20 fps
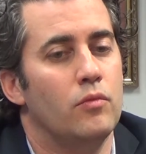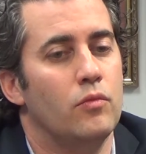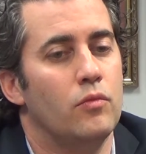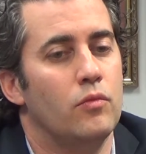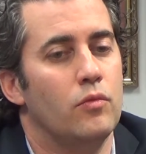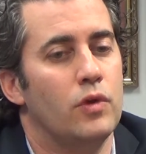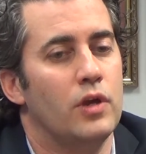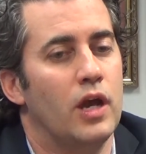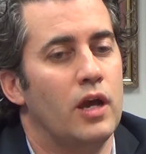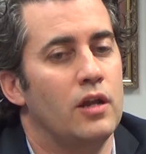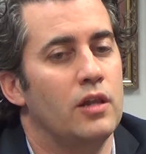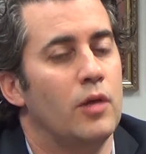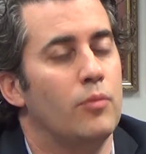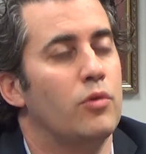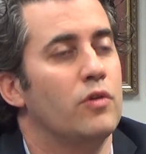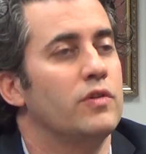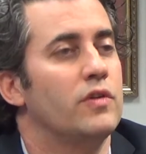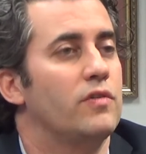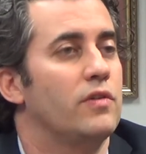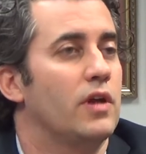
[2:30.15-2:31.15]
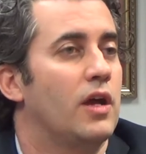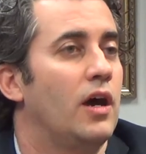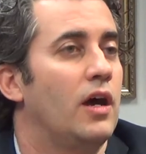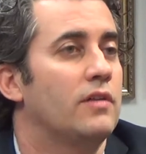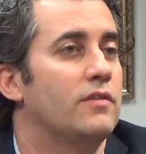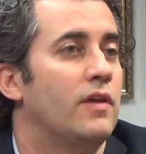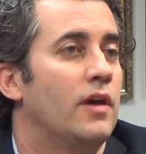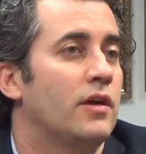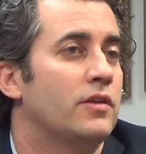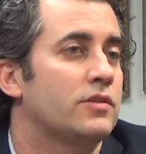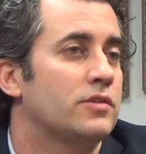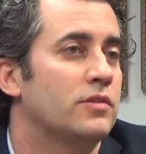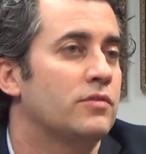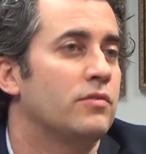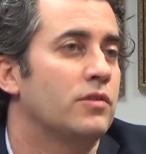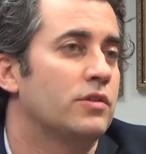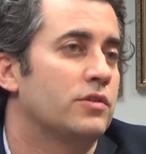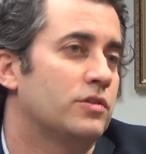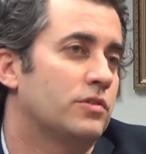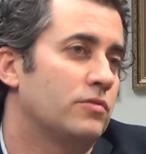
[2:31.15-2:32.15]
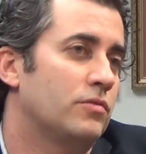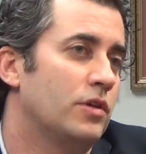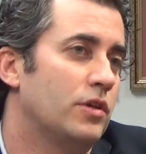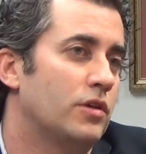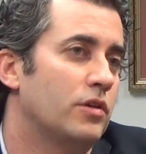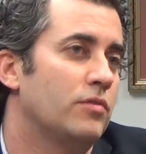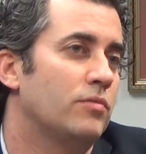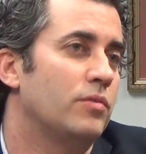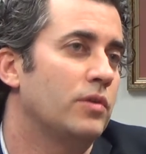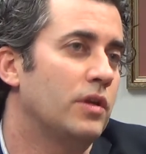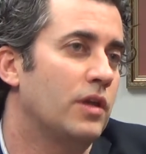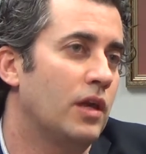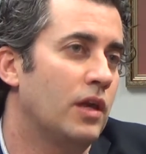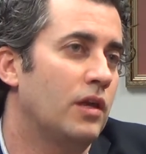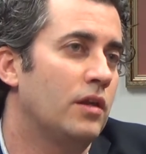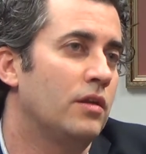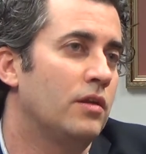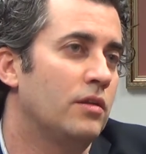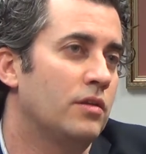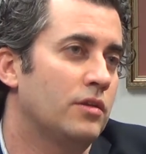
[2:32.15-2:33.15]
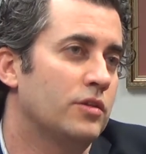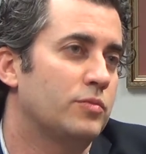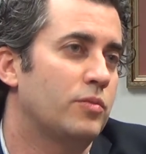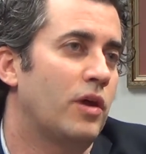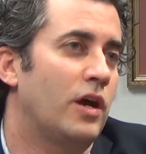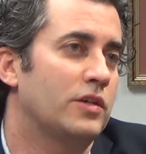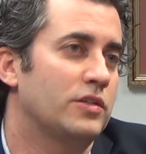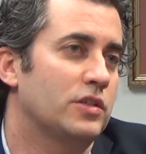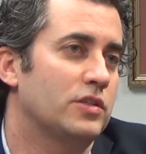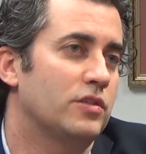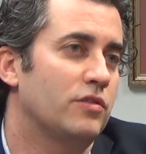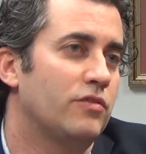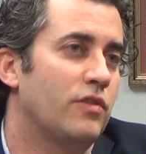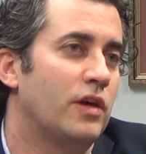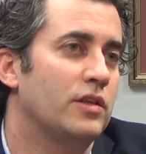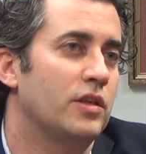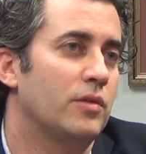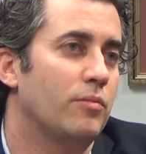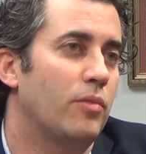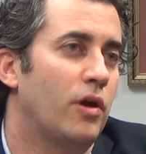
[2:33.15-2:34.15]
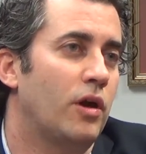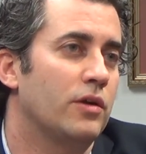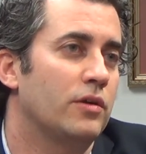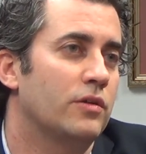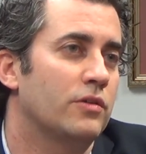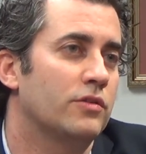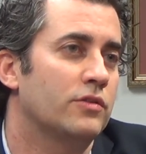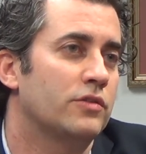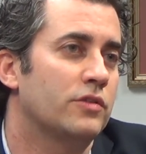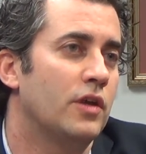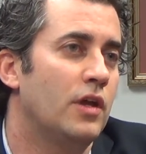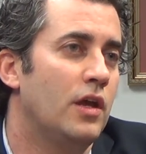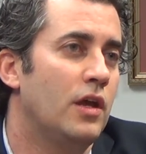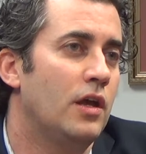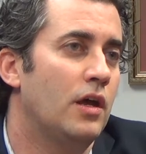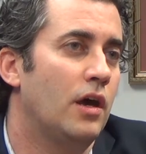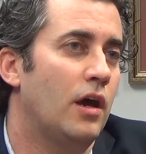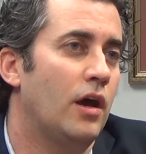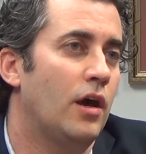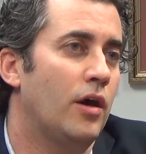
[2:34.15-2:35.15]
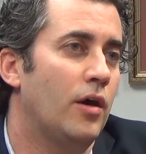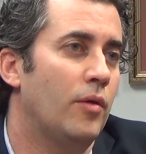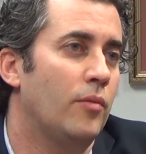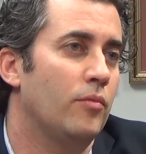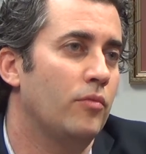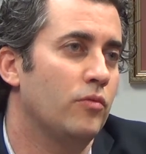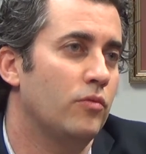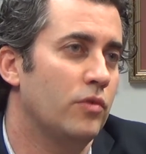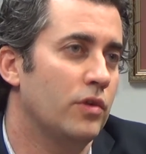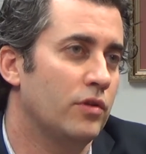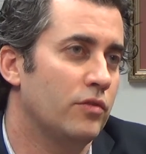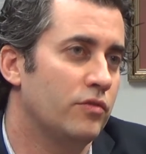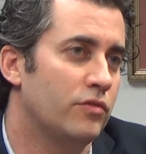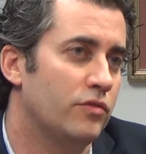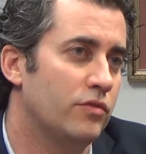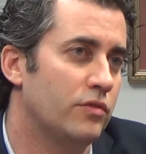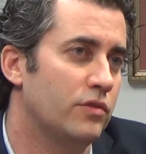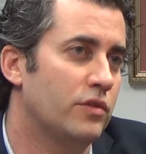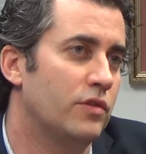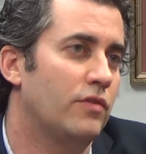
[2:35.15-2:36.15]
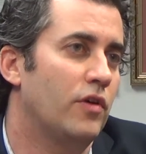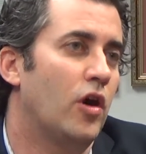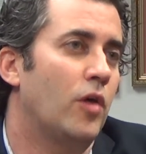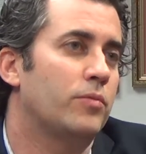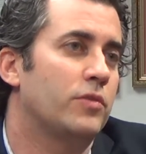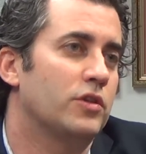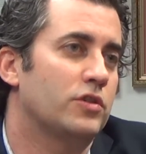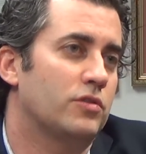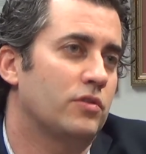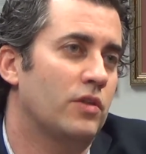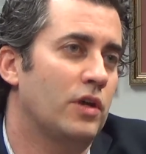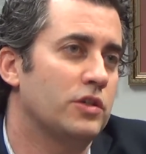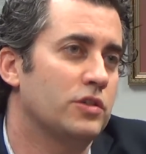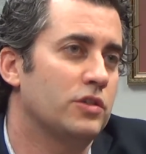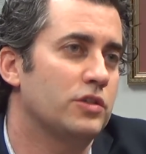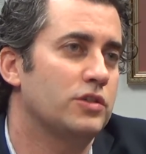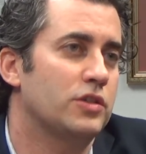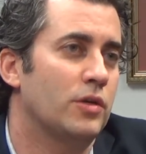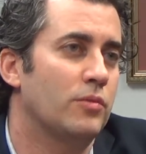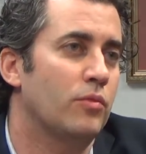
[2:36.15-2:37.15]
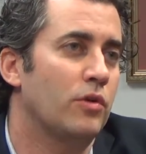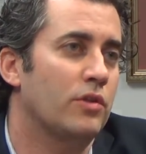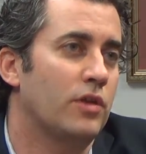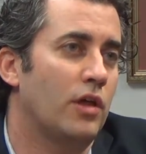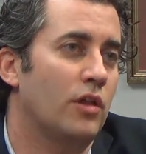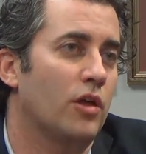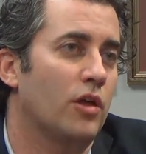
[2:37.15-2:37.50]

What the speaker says: we had a number of different contexts in which we could begin this process of finding partners. We've developed this relationship with Al